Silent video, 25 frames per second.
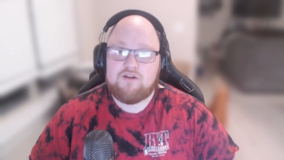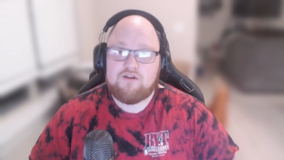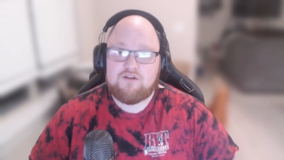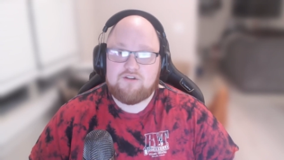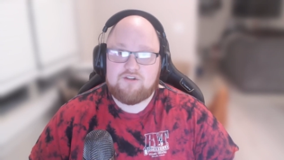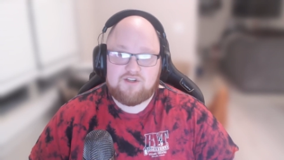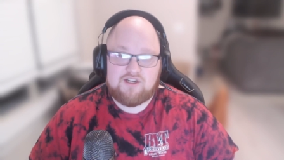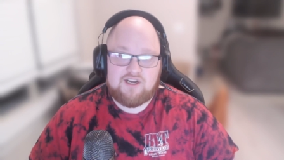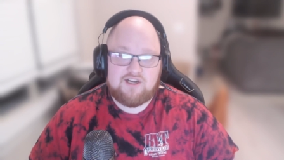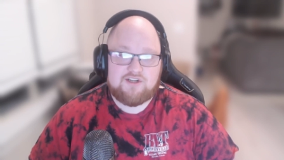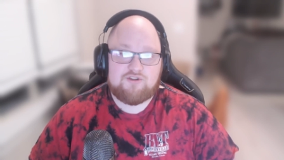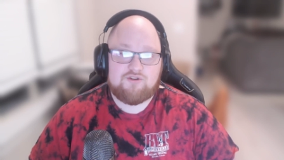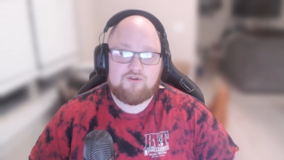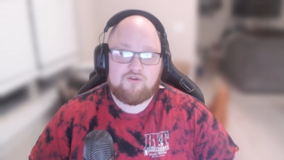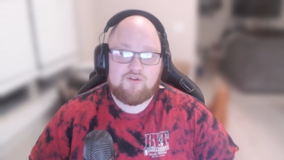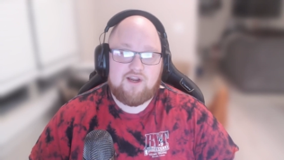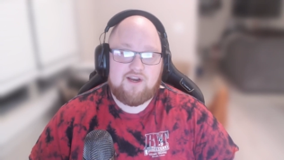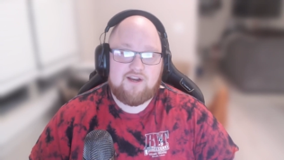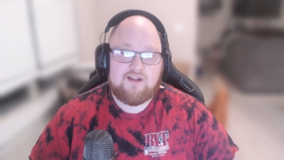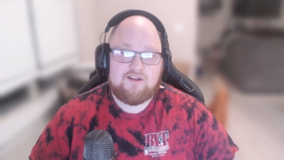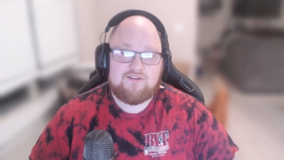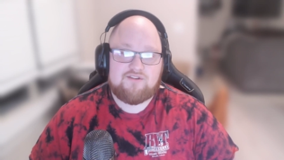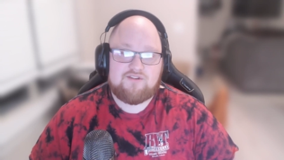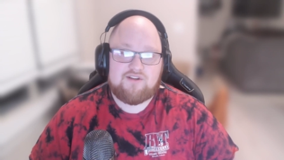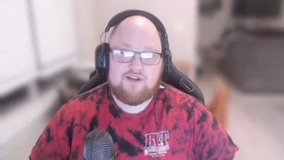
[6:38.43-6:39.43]
schedule
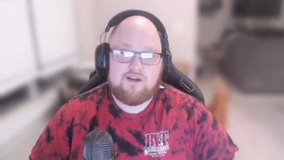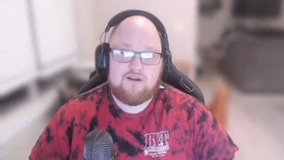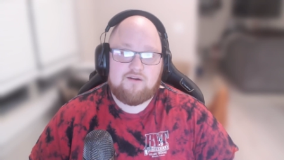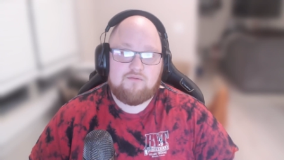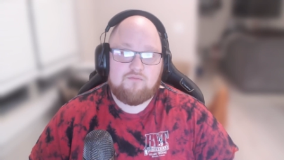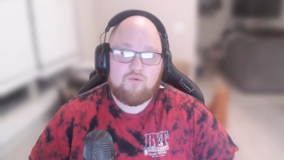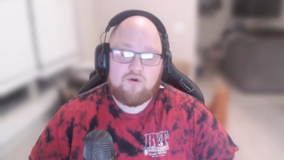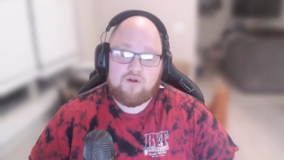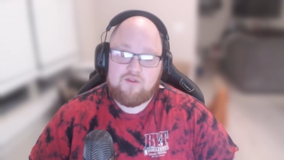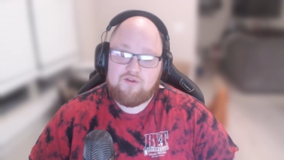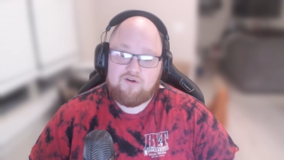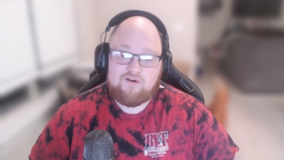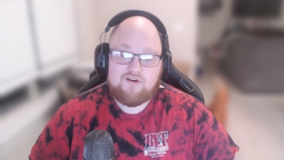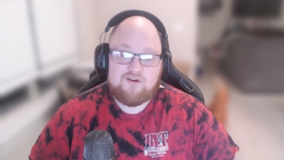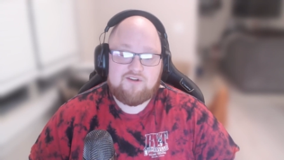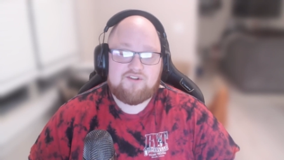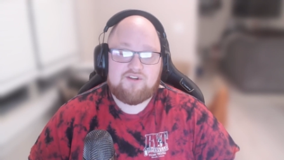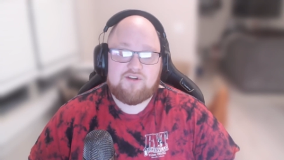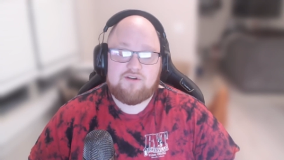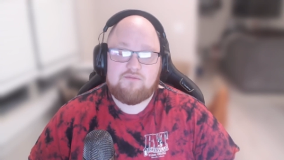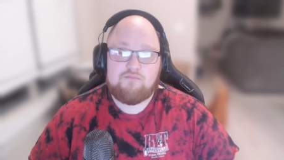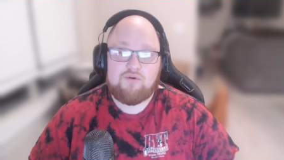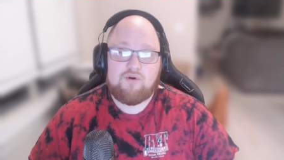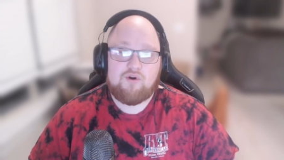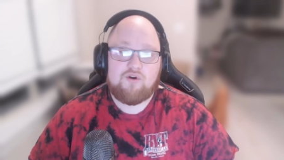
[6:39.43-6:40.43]
that exam, whether it's
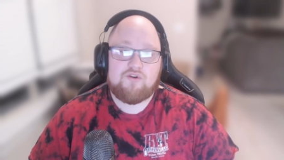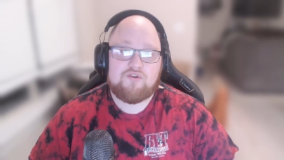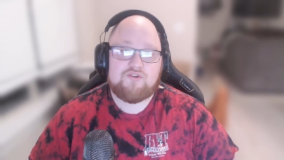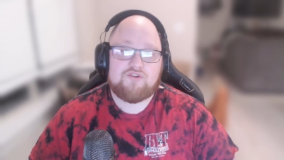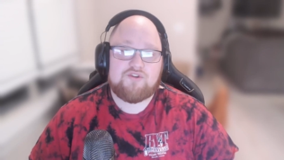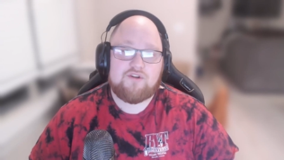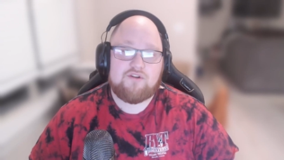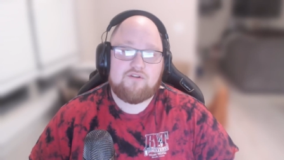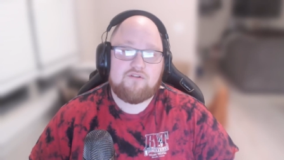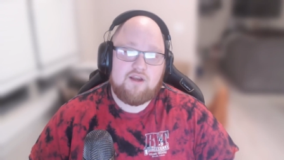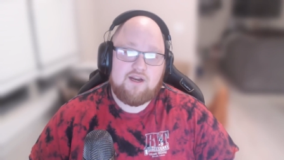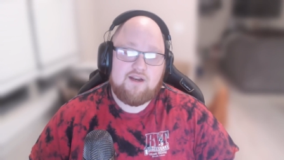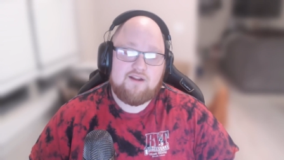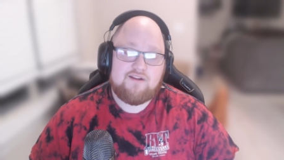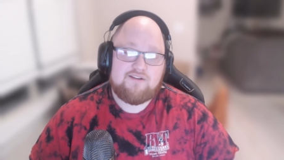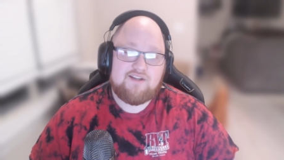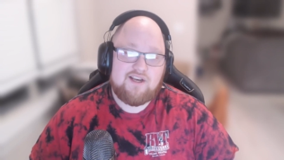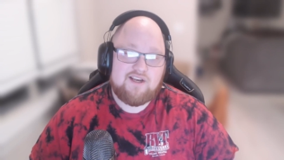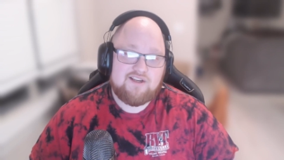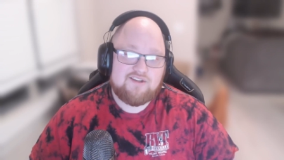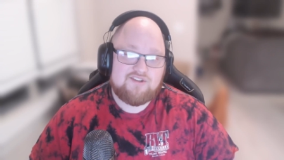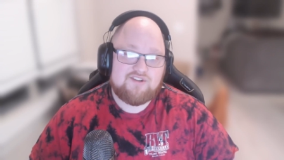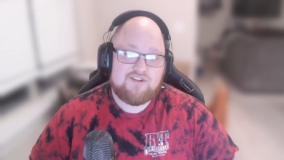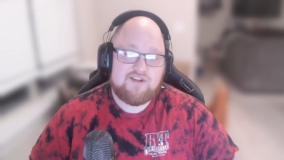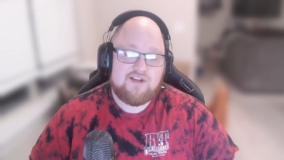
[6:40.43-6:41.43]
in person at a
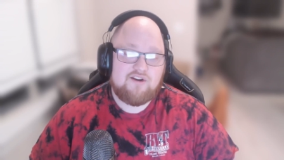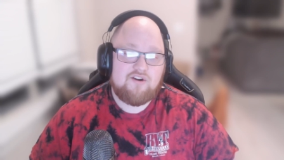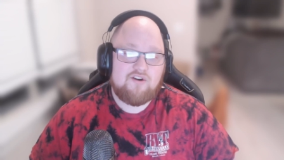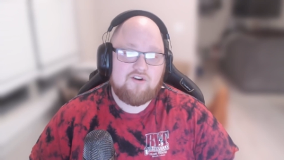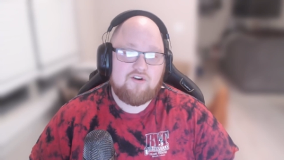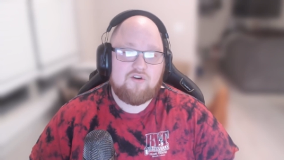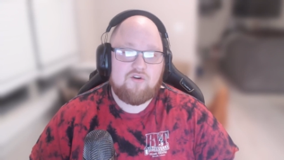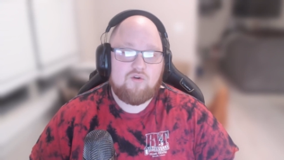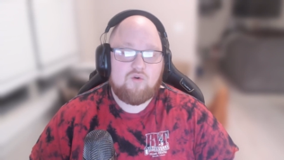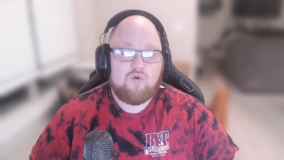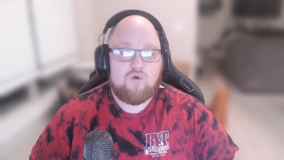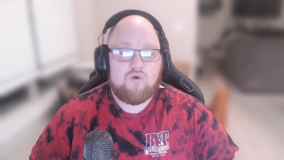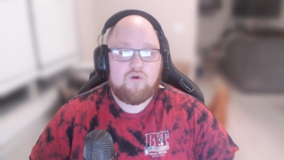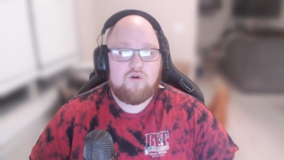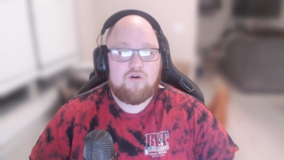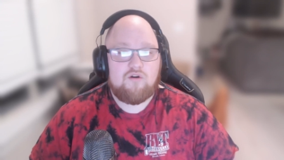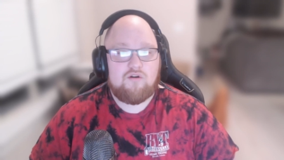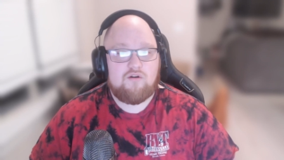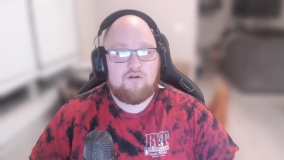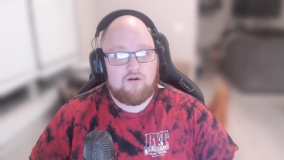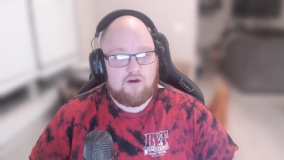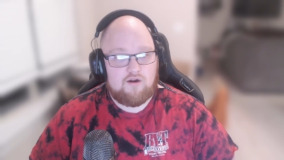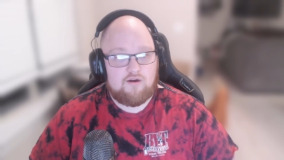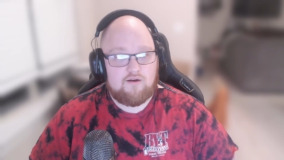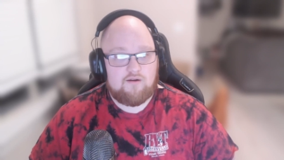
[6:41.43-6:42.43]
test center
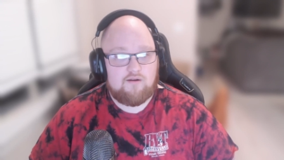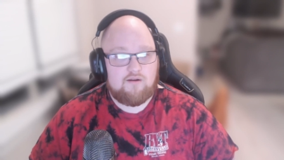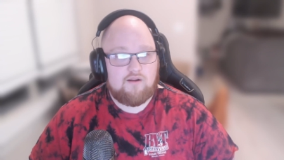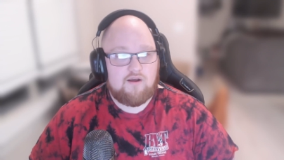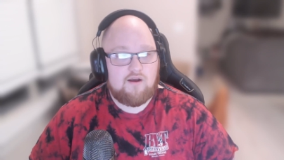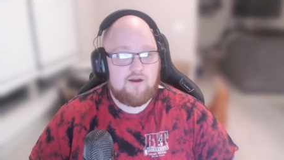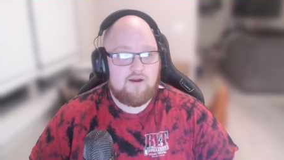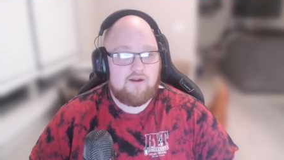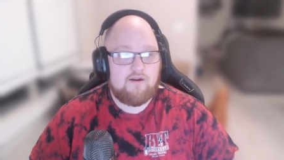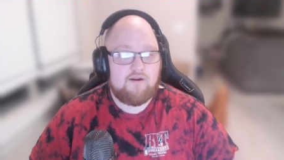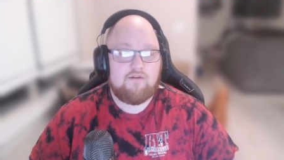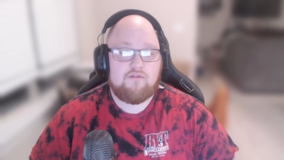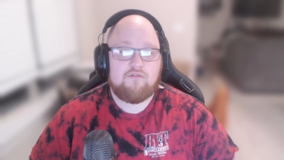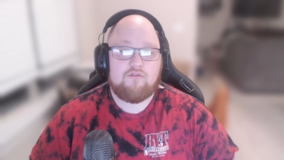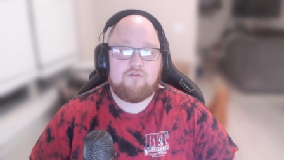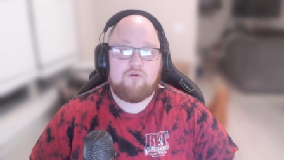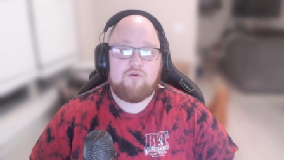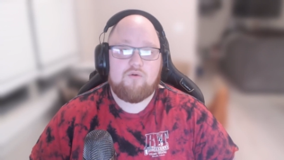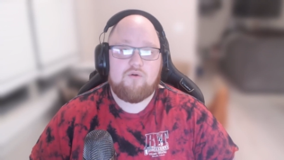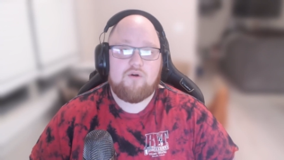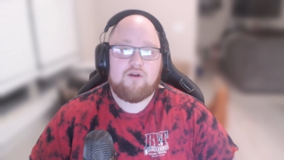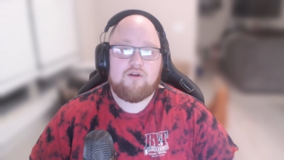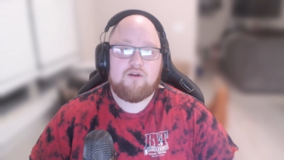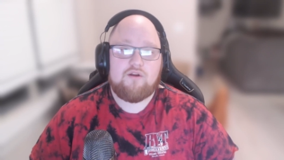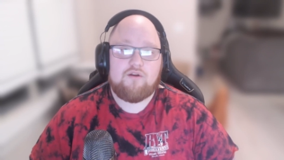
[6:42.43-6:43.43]
or online
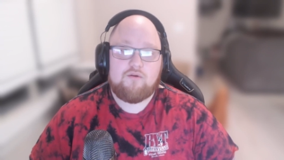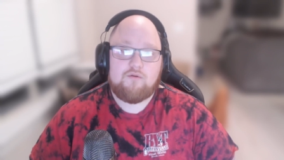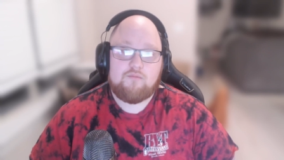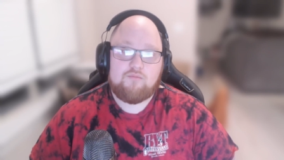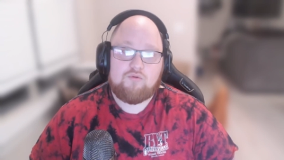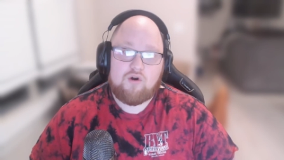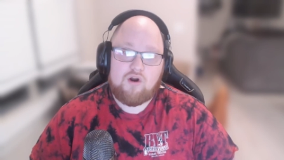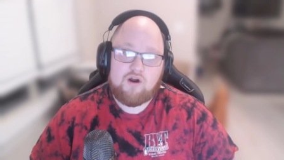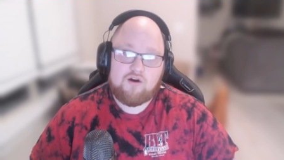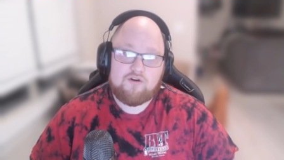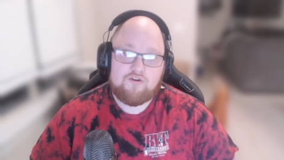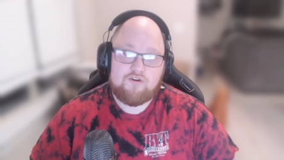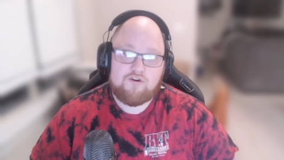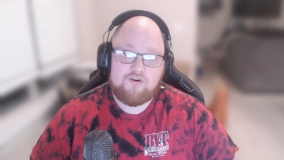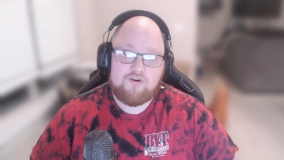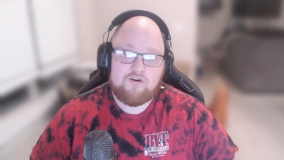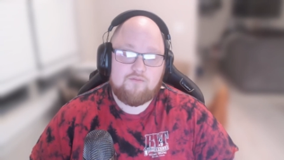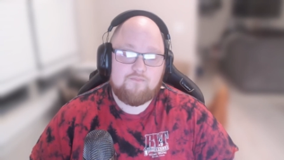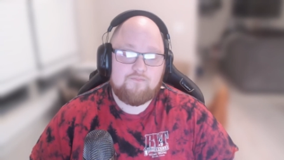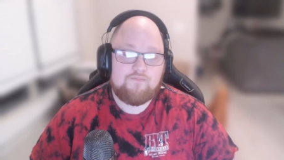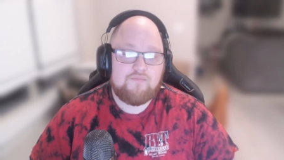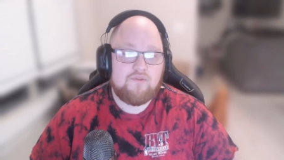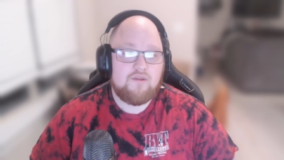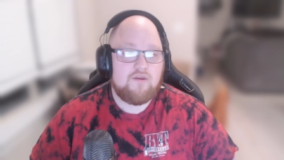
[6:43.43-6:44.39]
through a proctor.